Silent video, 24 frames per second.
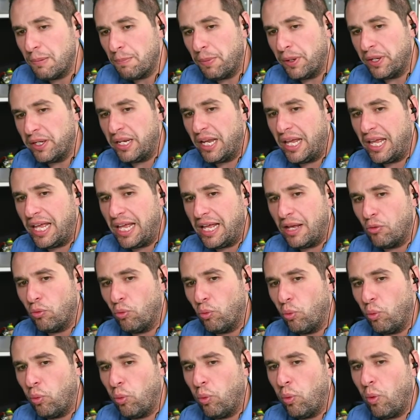But
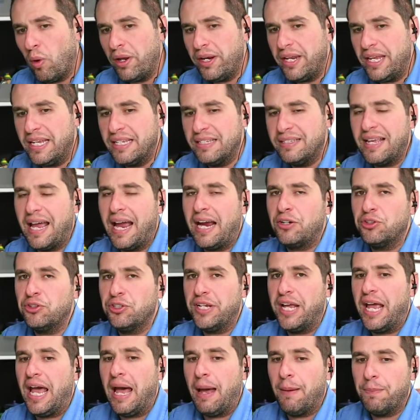what is
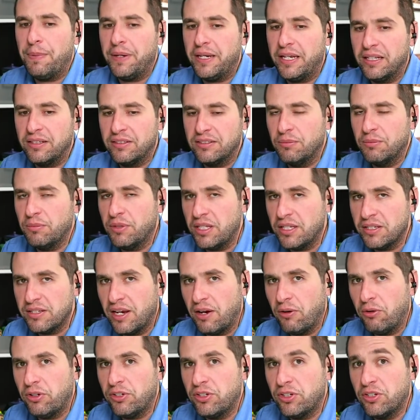actually happening at some of these
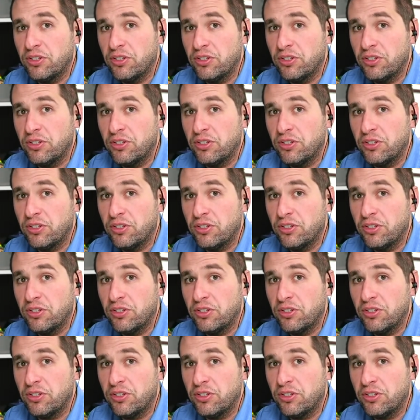areas?